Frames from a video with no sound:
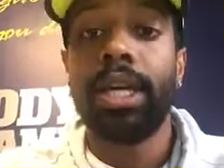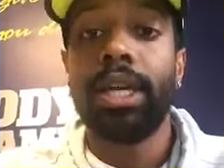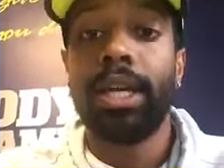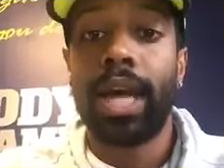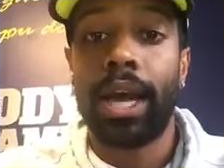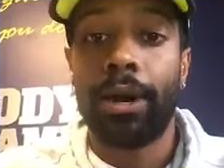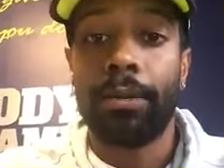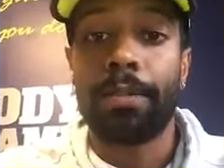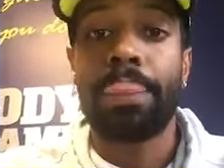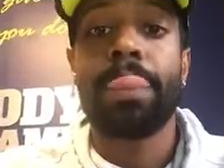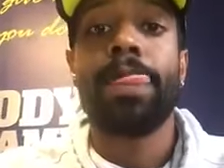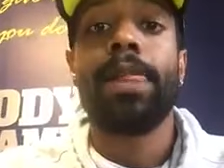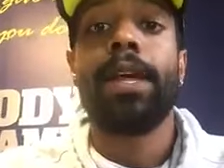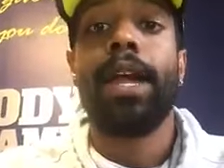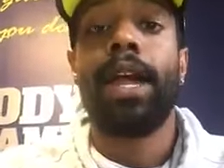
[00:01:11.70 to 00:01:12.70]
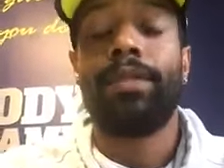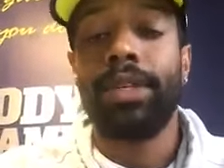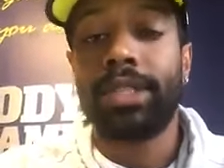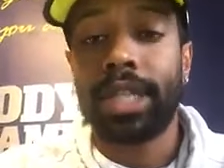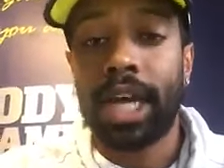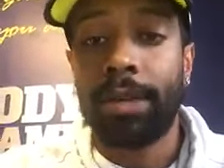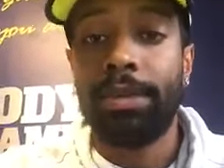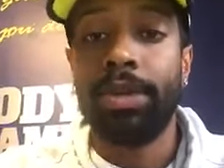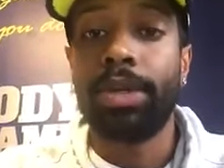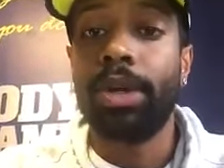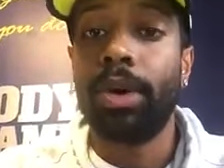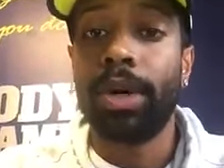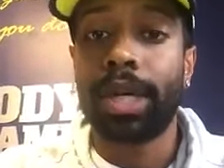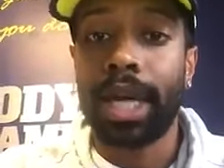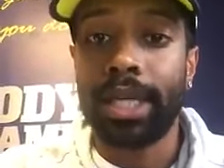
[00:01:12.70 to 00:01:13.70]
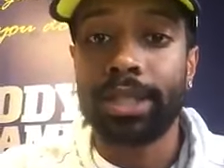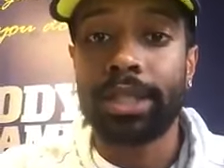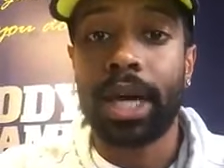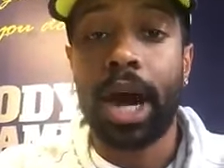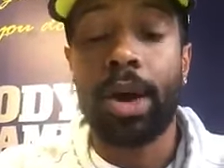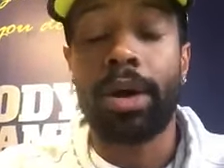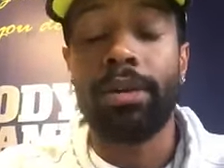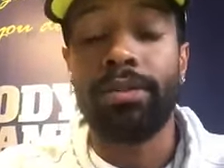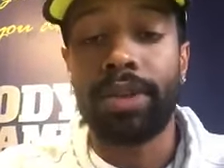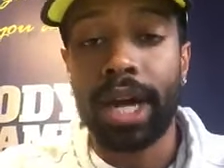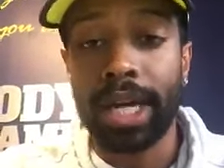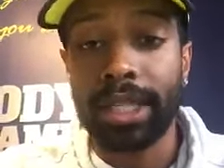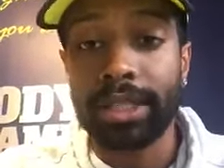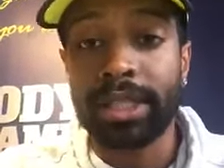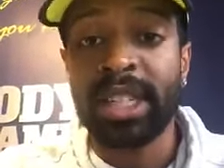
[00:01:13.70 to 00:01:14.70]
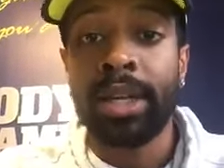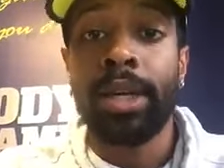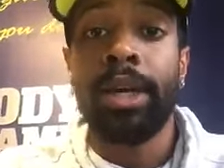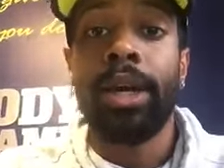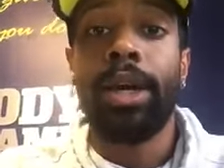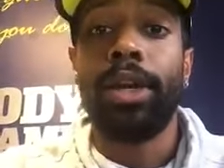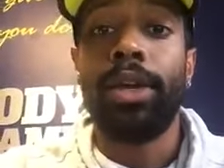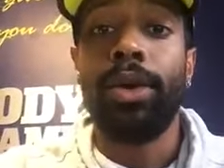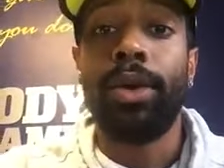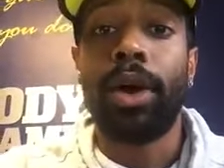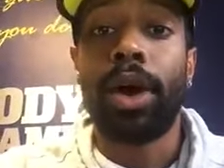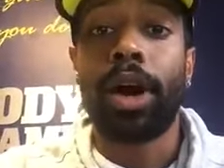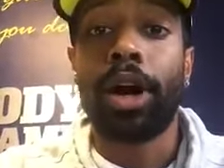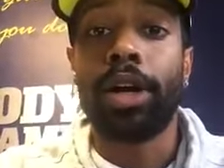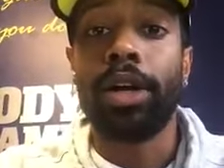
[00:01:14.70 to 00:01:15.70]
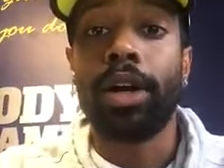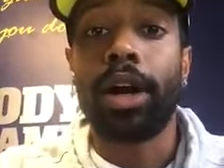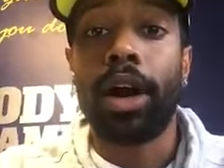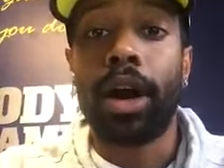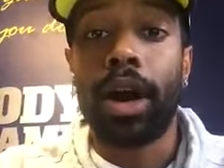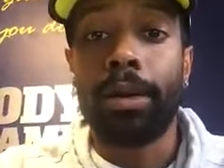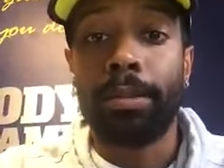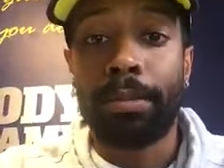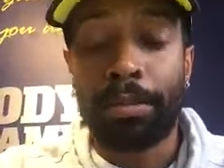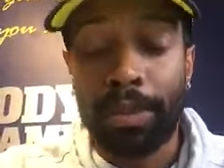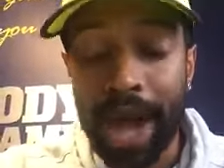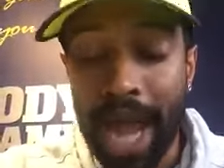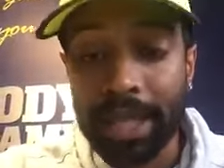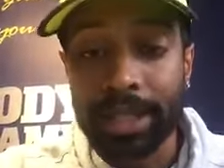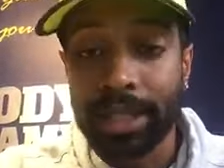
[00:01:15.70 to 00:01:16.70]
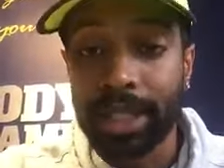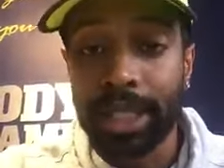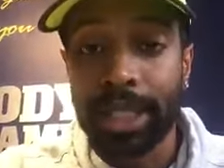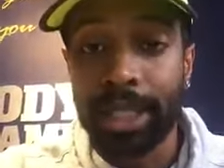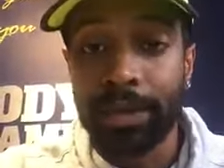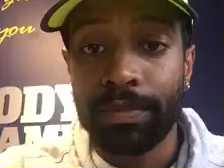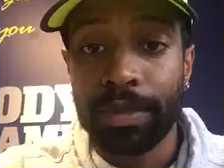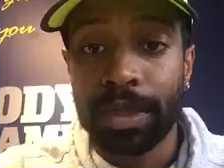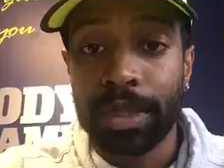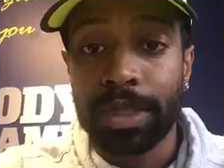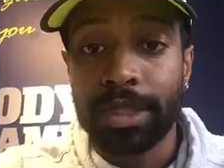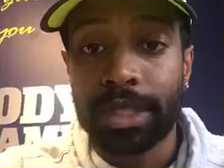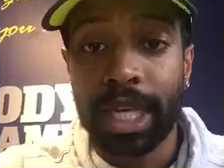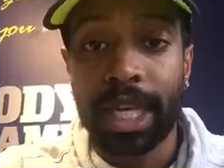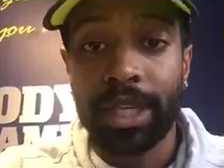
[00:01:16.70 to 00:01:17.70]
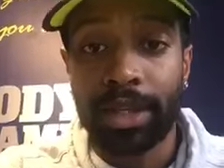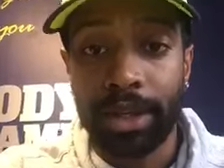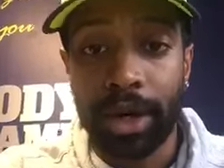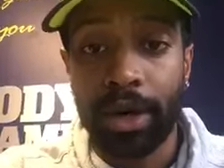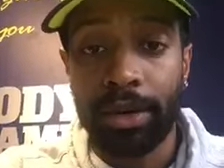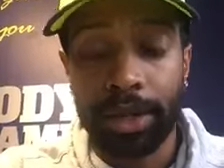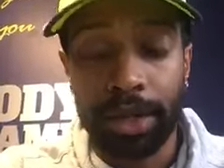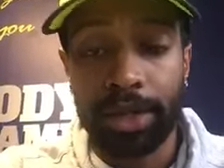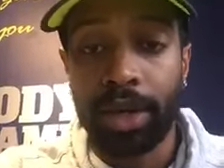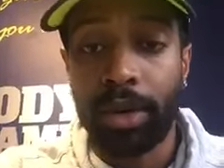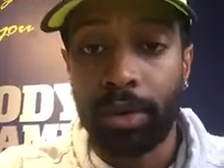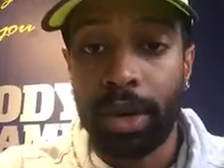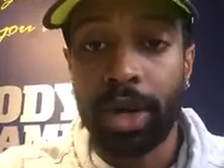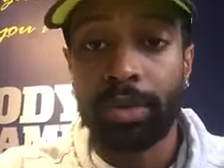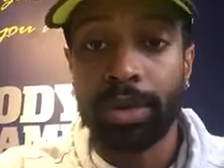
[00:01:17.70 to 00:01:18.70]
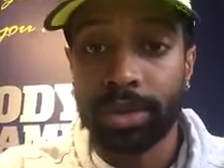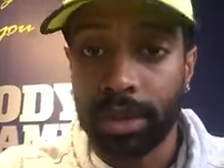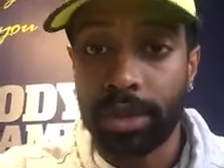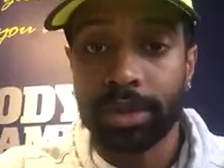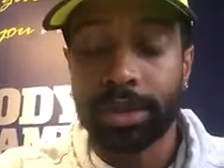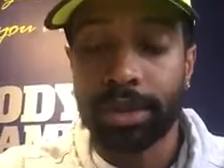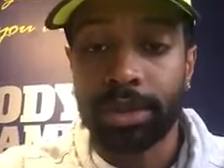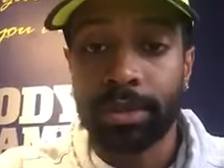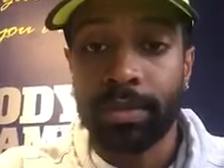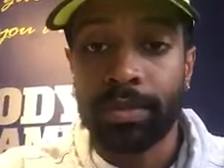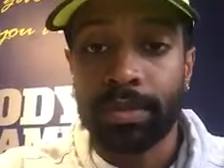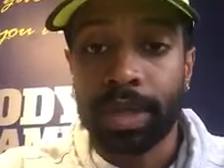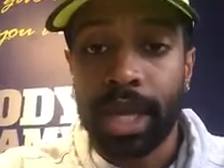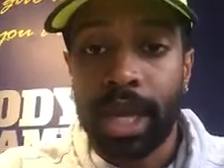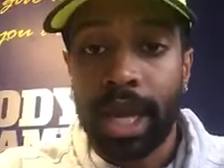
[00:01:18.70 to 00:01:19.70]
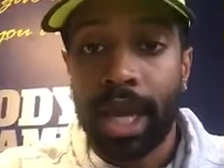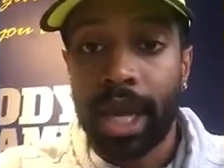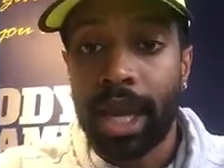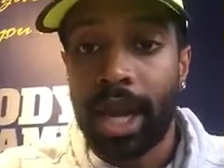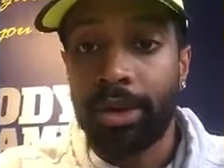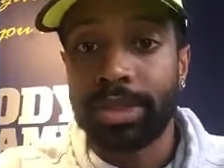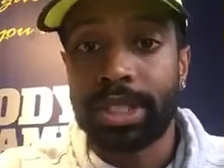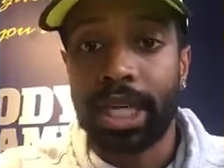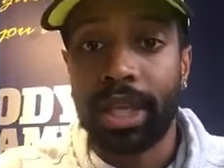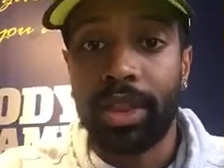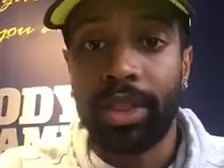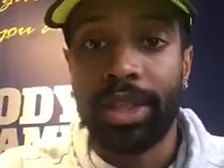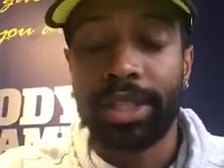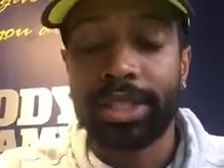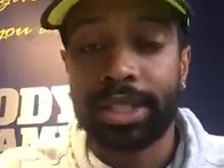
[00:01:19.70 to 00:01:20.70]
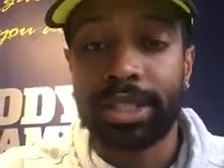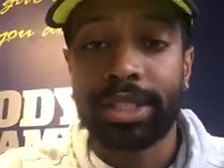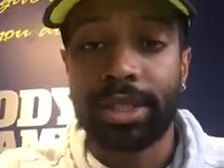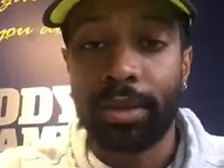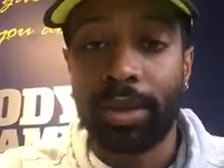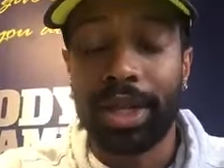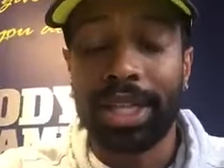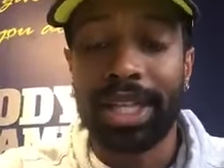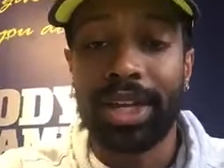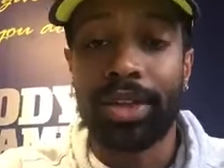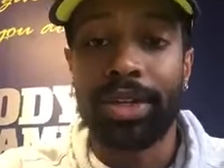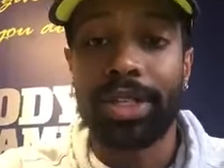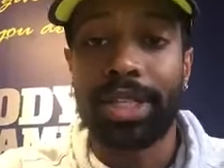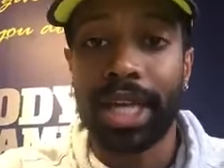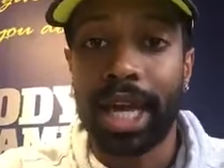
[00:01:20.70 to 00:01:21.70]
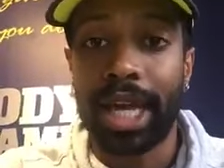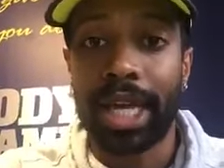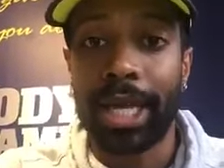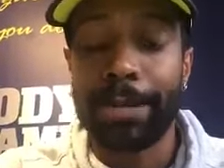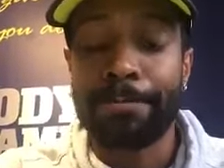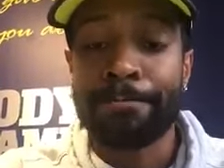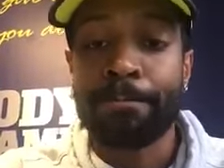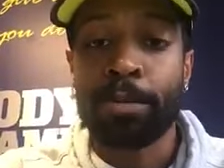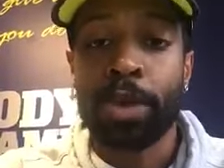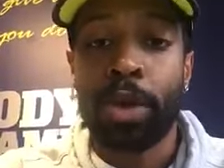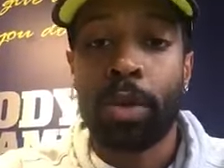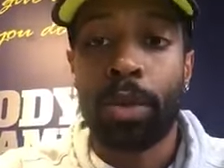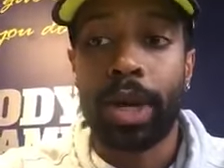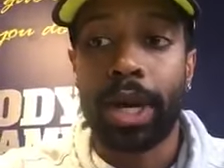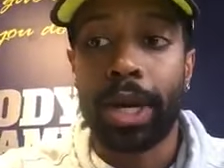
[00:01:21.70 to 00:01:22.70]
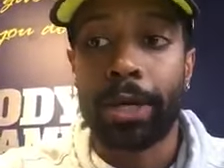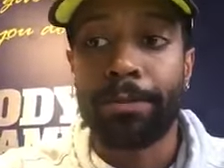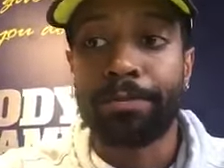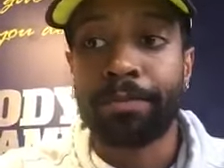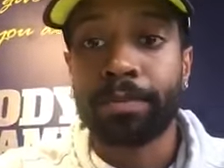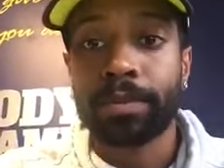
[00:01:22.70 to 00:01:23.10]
Now, every time you go against our advice, you are practically saying, no, you don't want results. And I was telling this to someone the other day where